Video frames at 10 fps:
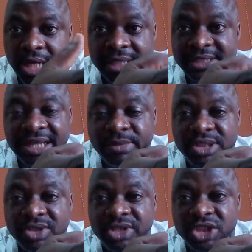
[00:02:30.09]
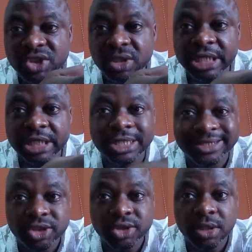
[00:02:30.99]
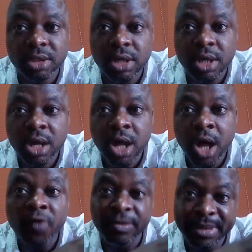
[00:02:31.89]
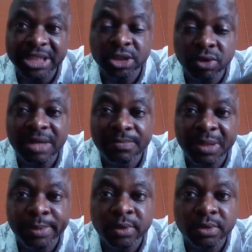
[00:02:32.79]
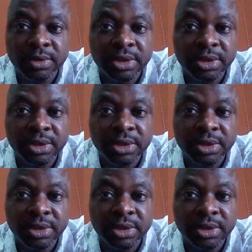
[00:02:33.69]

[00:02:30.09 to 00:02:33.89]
established tradition and culture of a particular people,